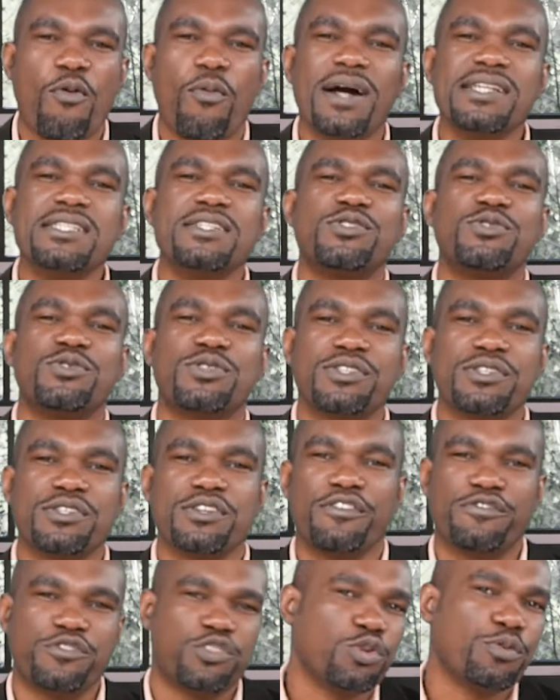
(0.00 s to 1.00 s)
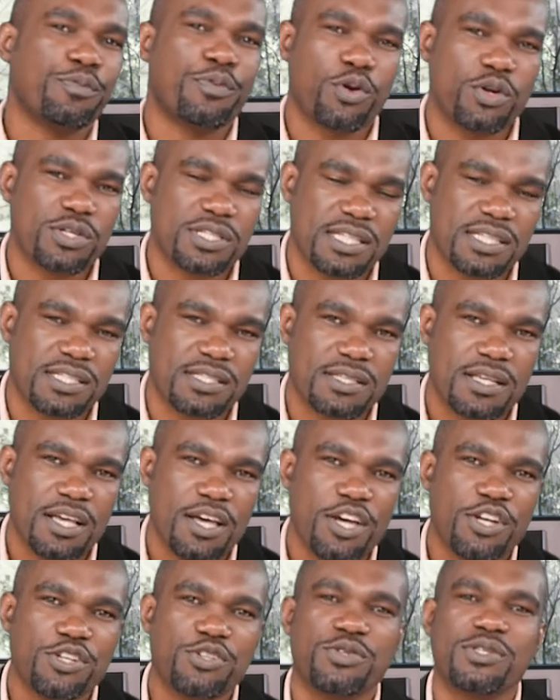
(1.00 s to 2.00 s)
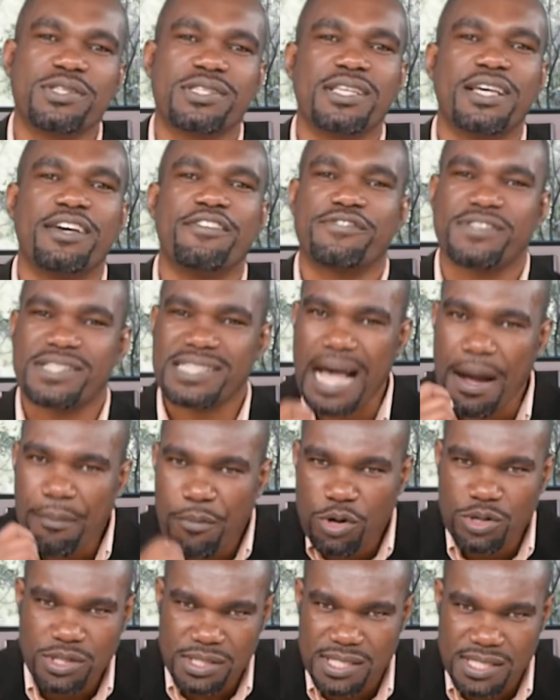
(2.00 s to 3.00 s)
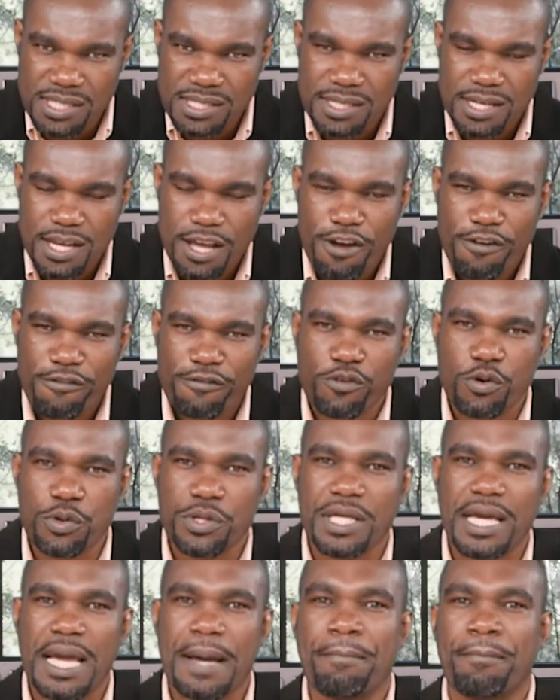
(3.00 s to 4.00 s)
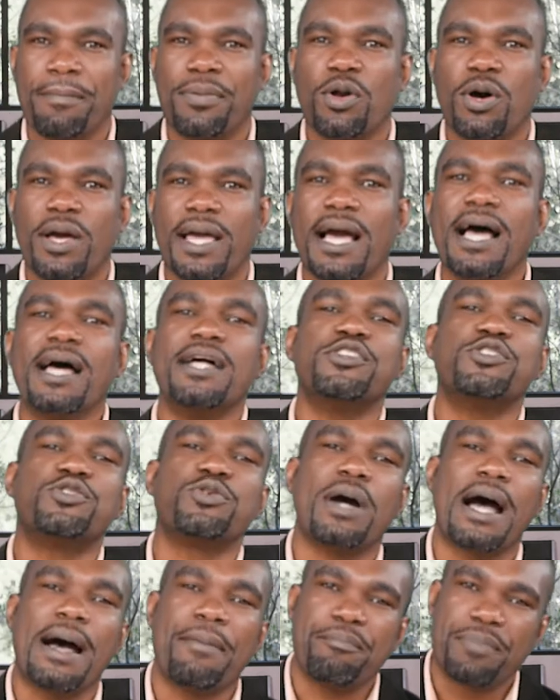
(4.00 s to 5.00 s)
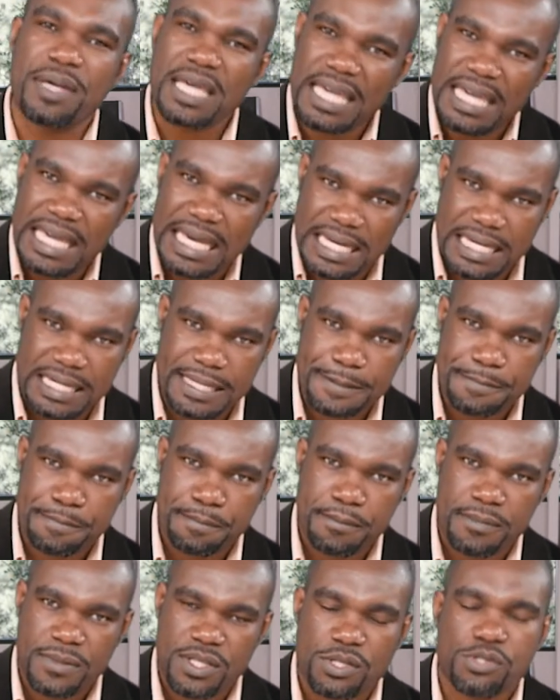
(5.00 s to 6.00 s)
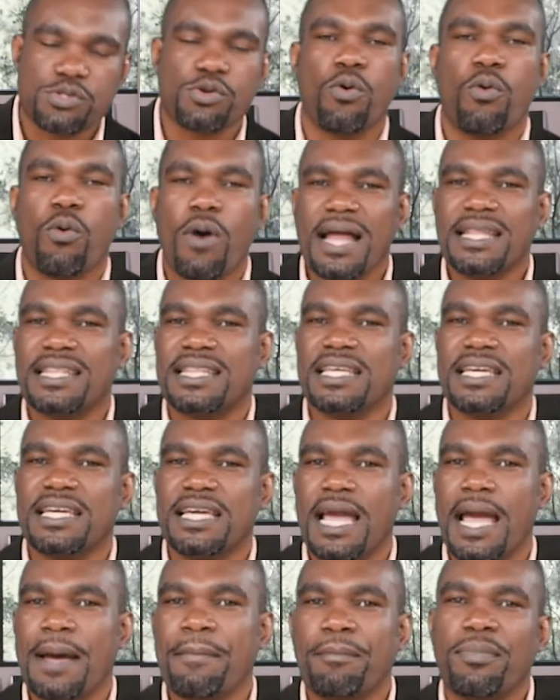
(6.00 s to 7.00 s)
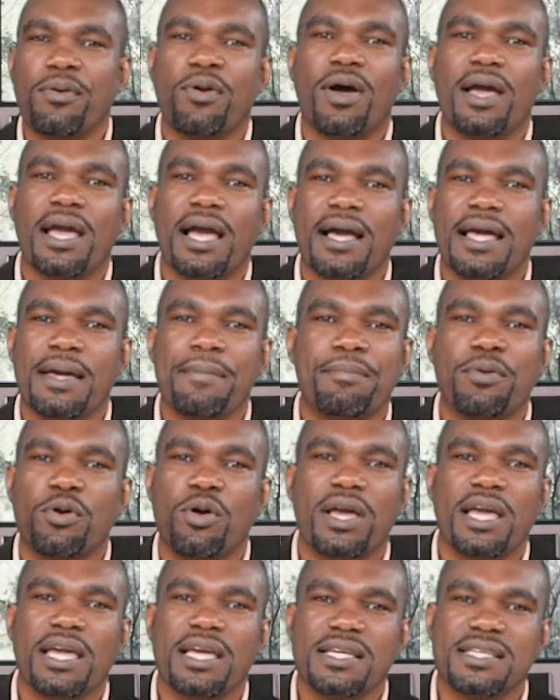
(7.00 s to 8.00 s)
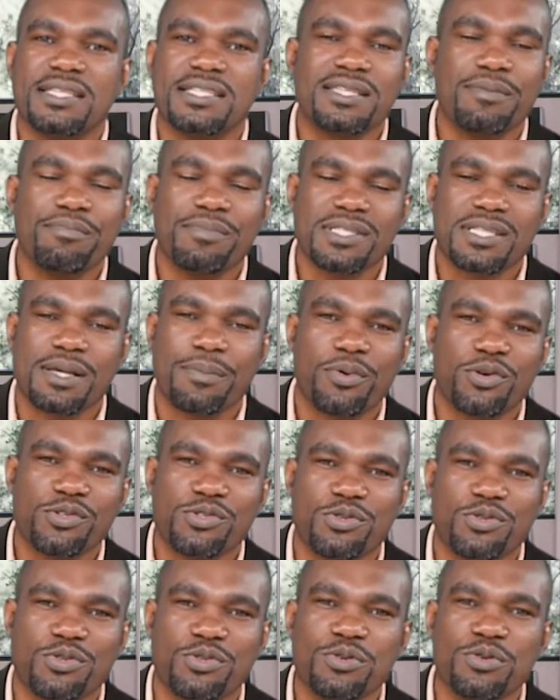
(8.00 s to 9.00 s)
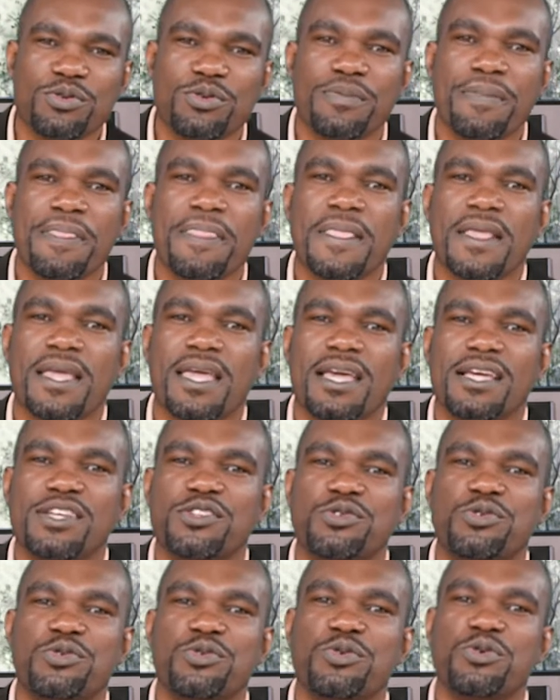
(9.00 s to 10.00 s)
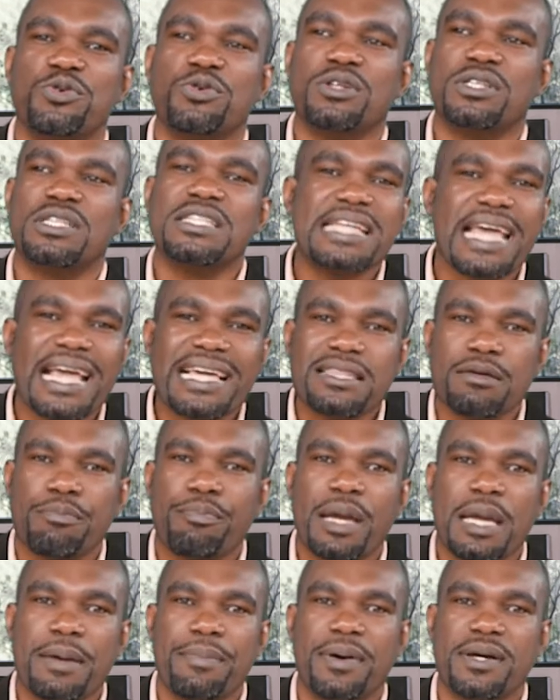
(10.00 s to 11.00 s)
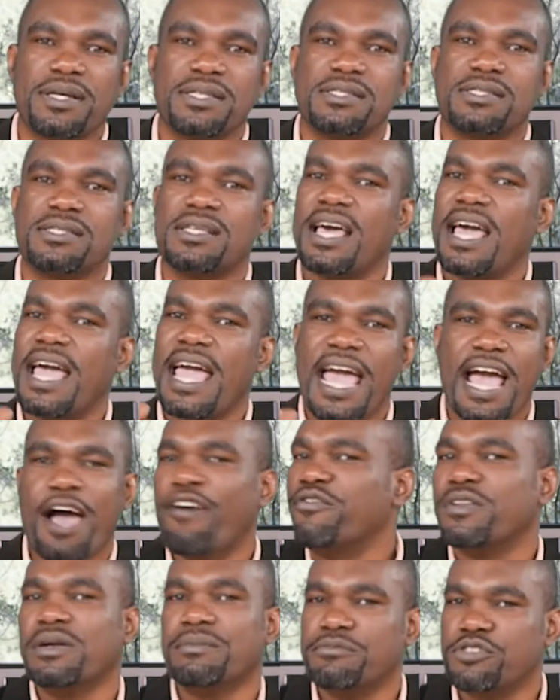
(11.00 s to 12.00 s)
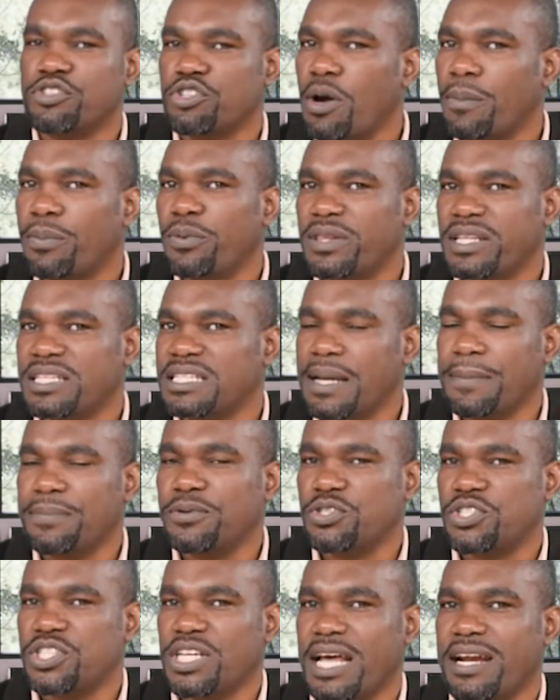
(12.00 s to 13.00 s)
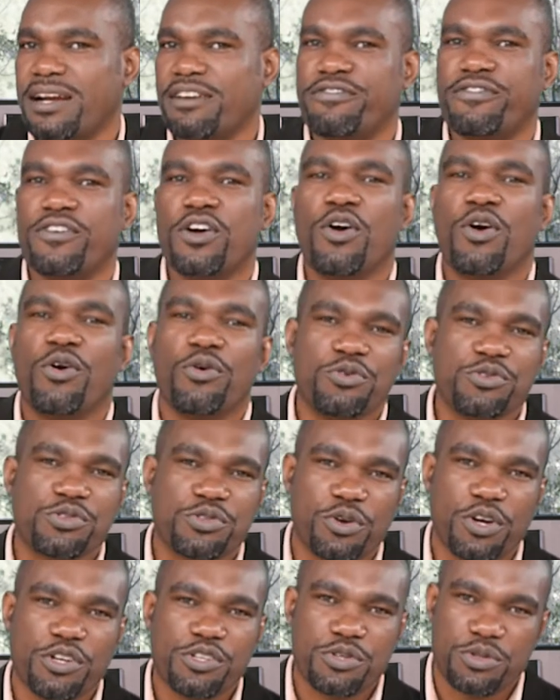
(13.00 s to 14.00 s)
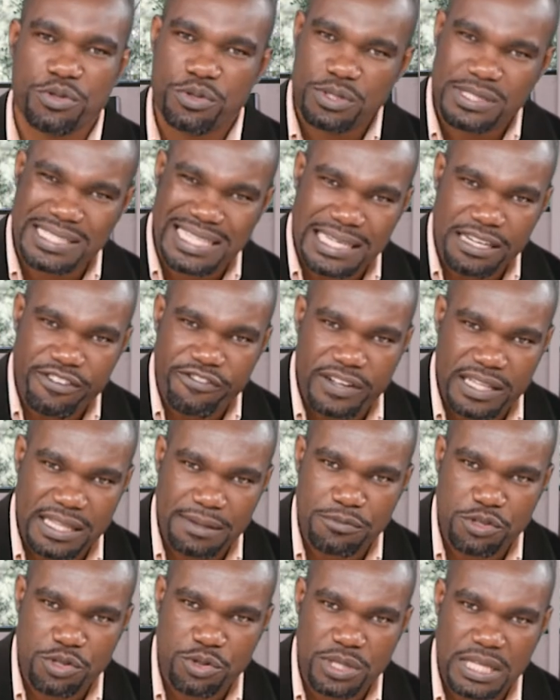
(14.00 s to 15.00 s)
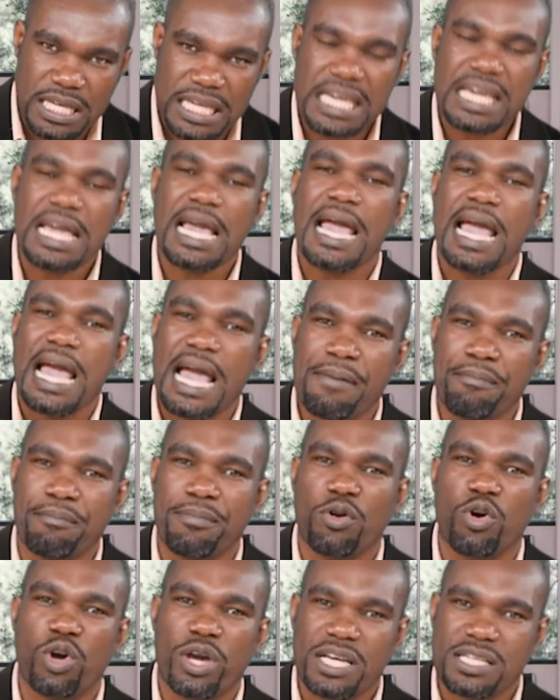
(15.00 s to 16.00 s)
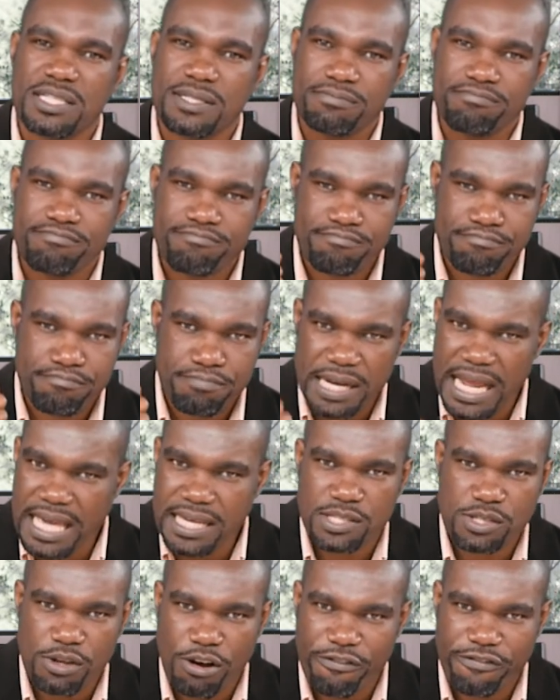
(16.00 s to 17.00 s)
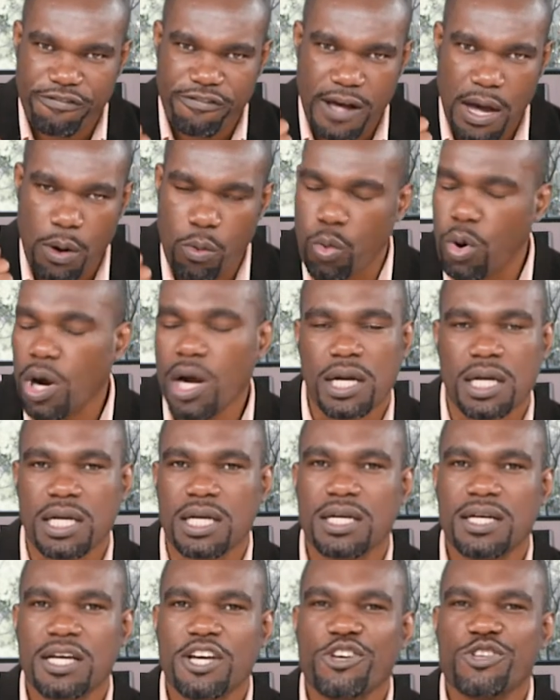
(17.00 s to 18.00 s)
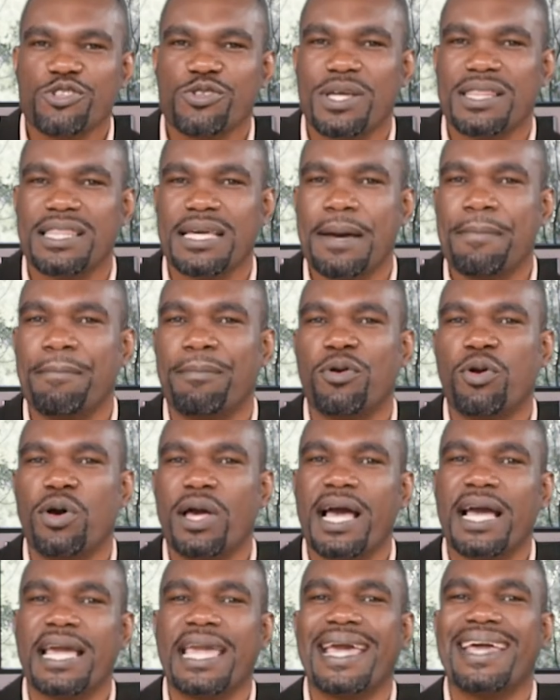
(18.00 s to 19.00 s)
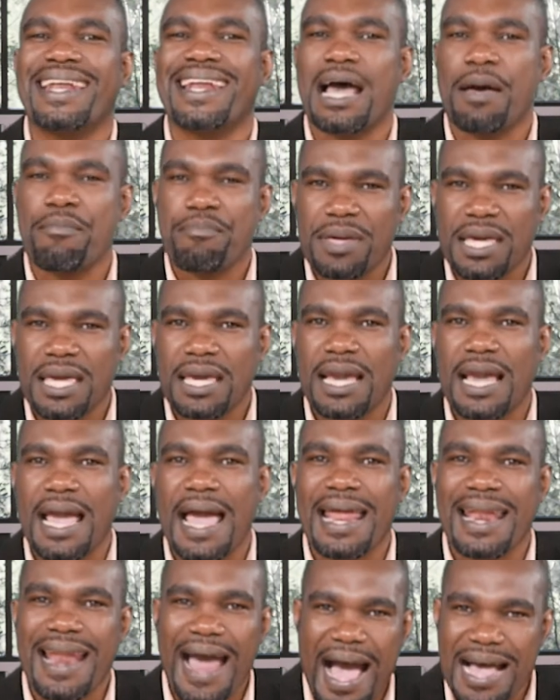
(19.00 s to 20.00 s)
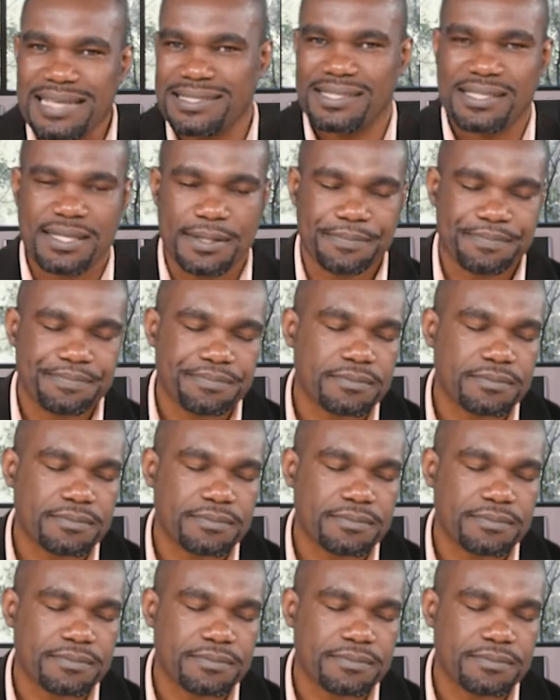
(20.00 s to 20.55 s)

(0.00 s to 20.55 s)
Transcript: What is to serve due process? To serve summons for the employer to appear. So what the employer employee is simply supposed to do is to take the papers, have them dropped with the deputy sheriff, who's going to deliver them to the employer's place of uh, work, so that the employer can appear and answer.